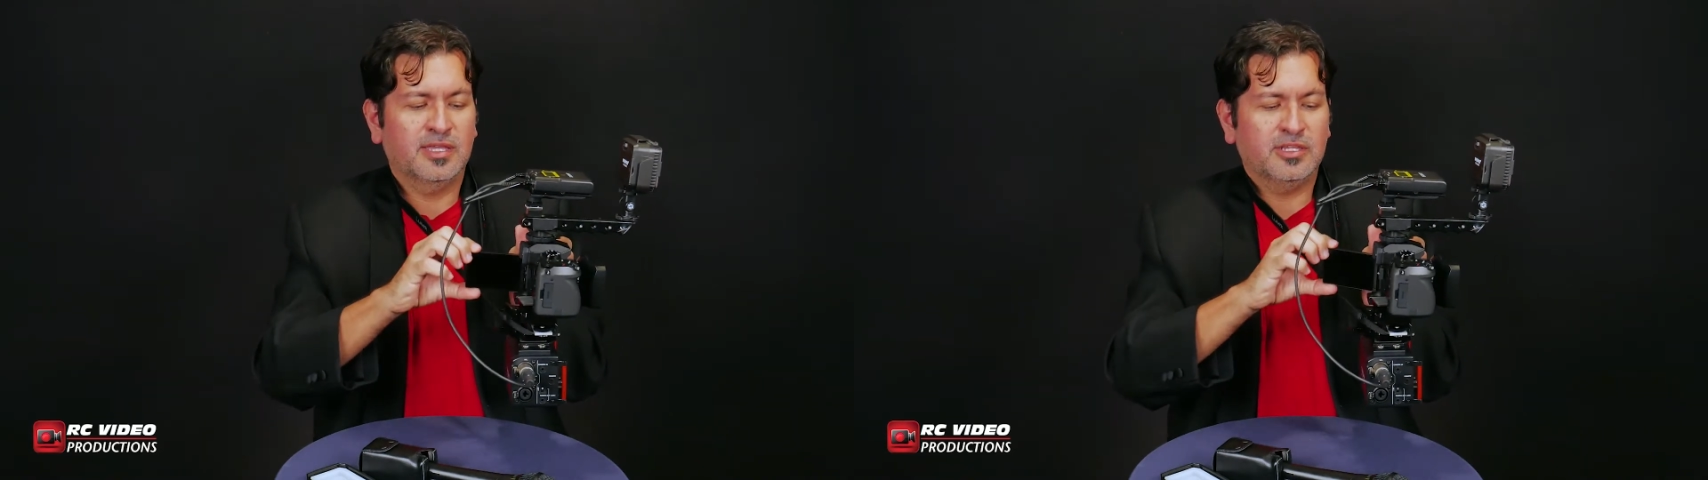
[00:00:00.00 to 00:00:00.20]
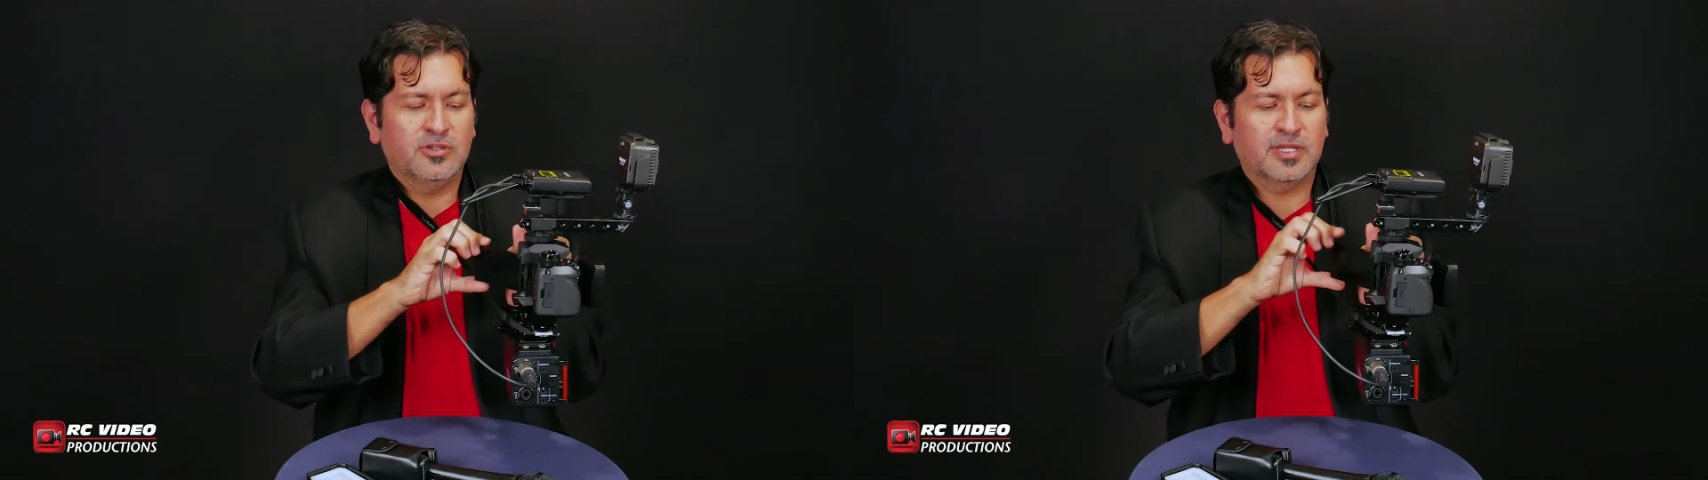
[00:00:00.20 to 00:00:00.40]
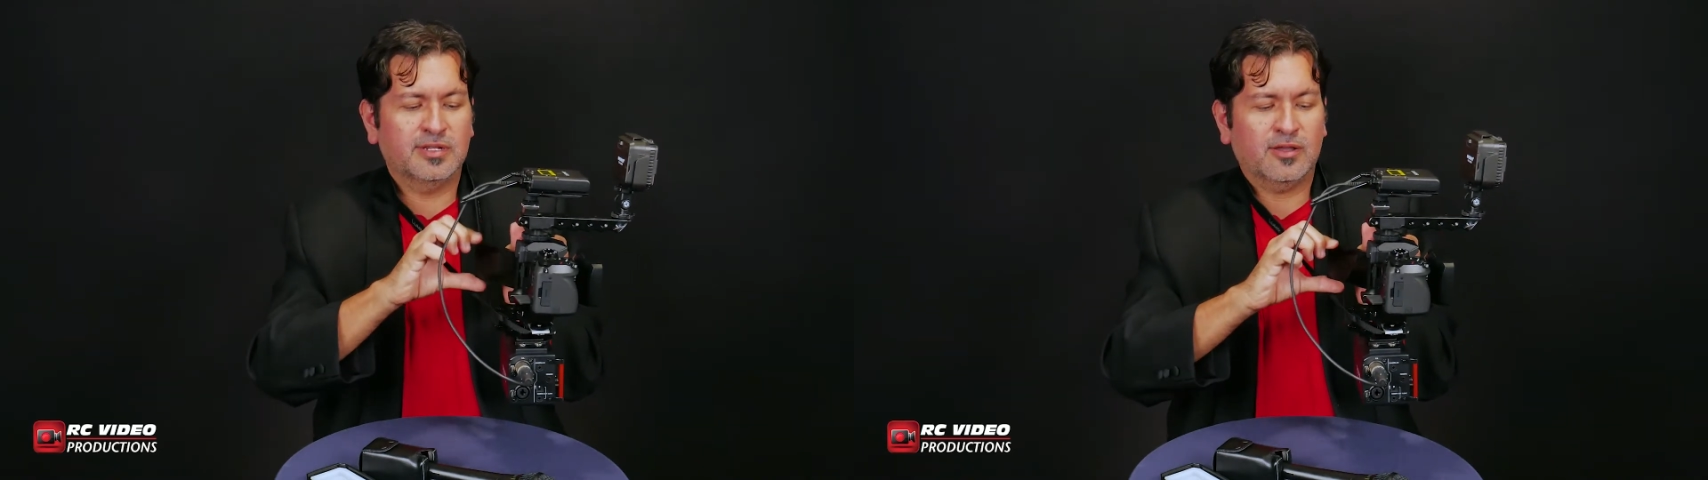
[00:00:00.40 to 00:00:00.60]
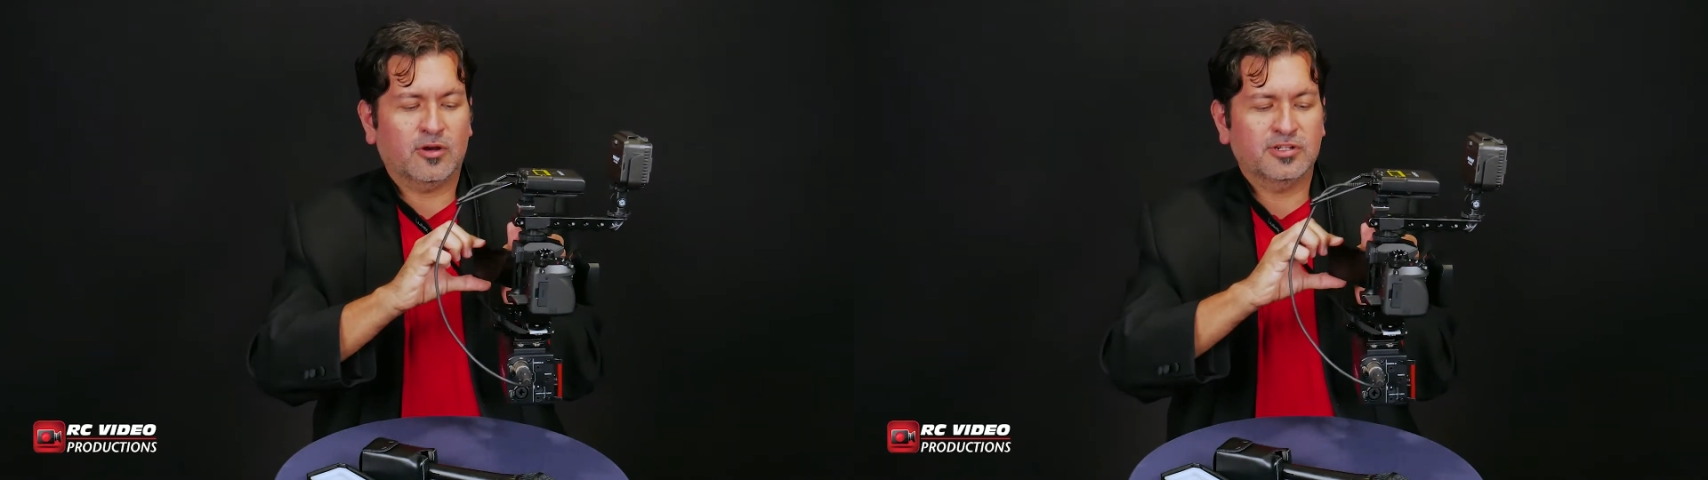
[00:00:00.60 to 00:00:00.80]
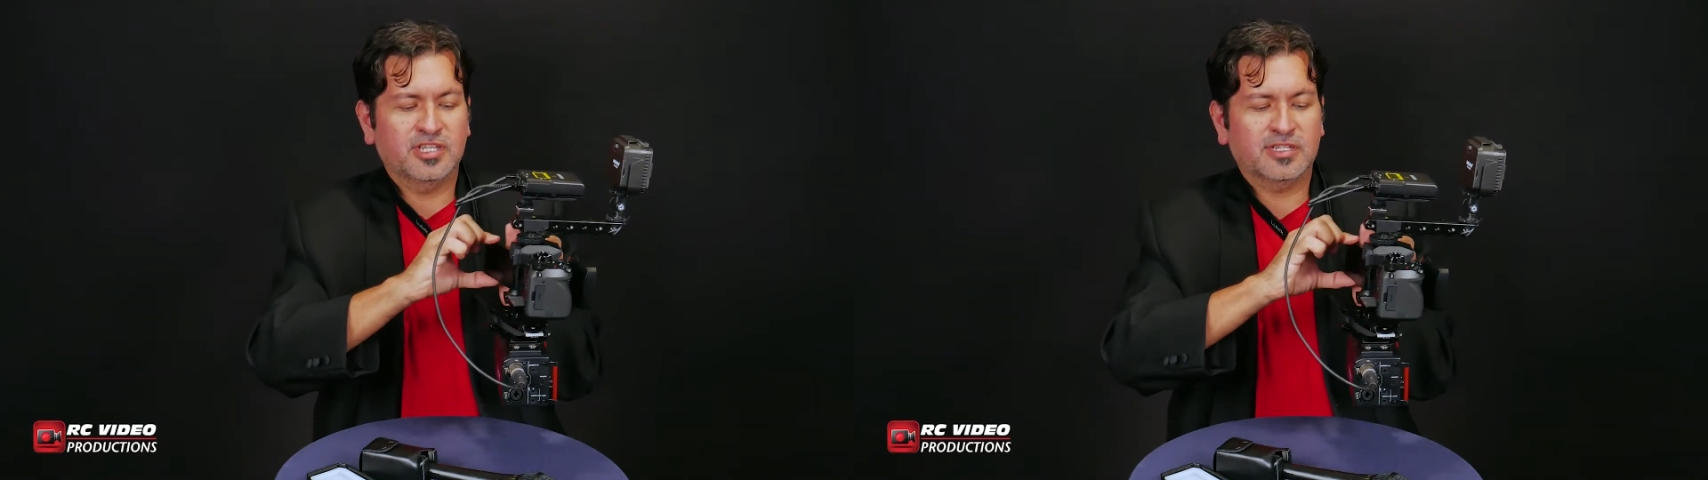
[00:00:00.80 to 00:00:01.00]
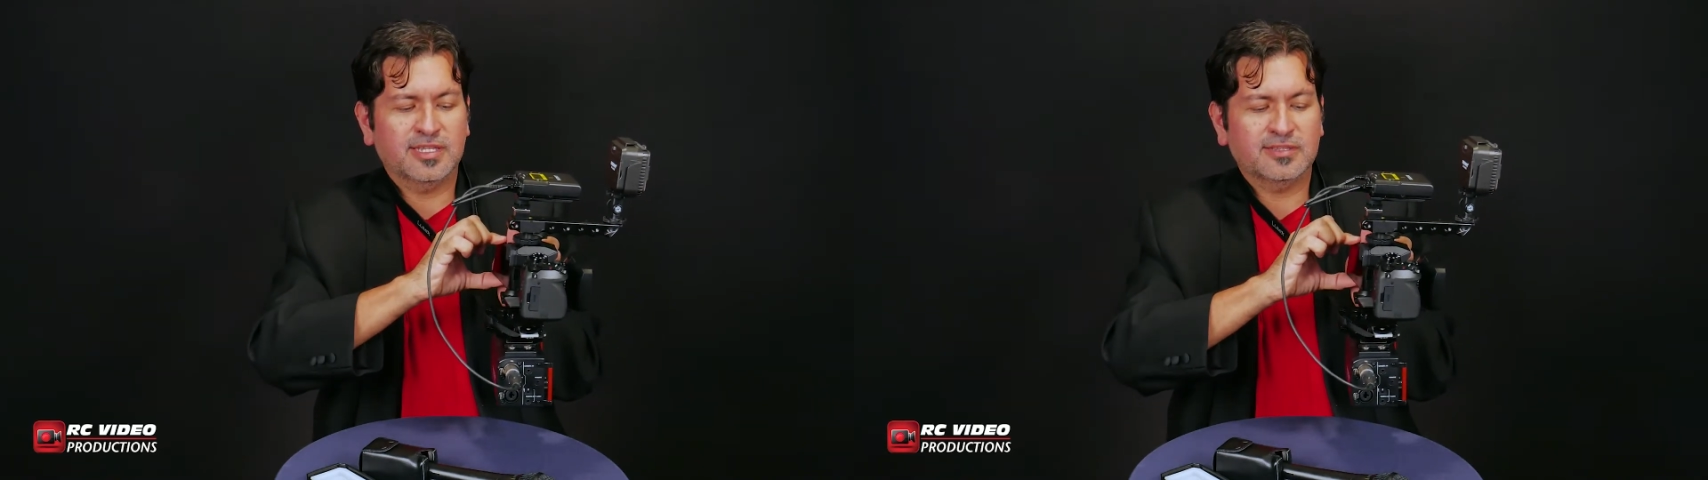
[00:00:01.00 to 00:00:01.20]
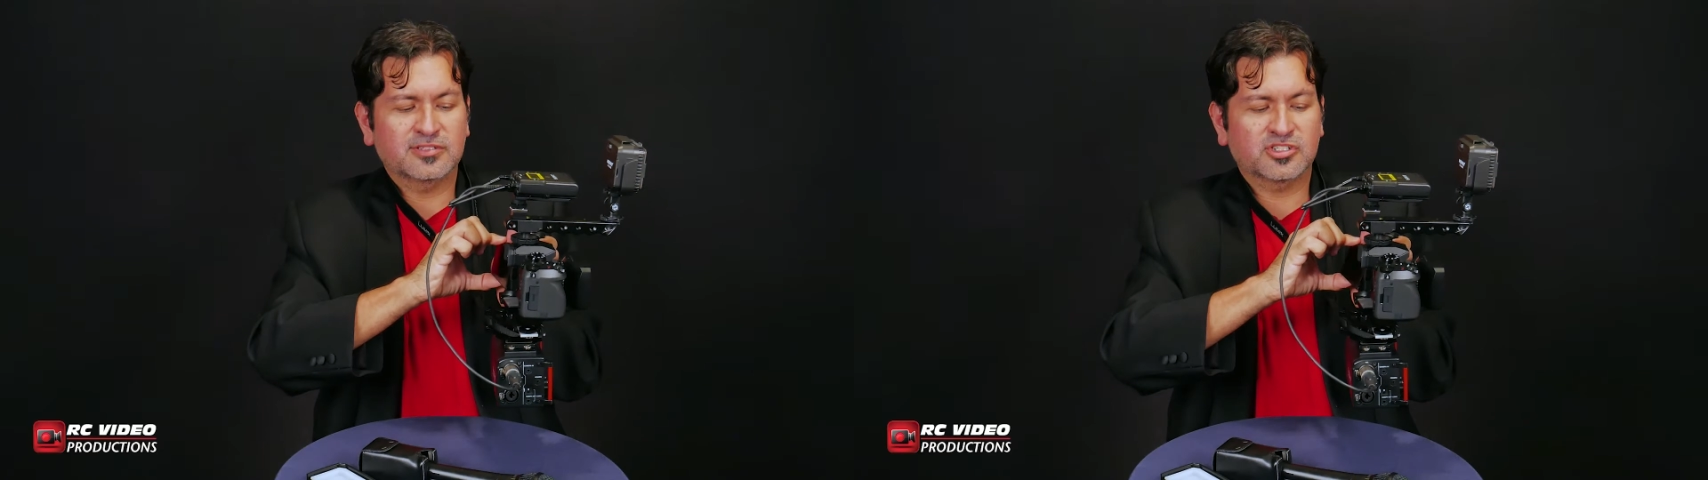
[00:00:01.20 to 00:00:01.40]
you can articulate the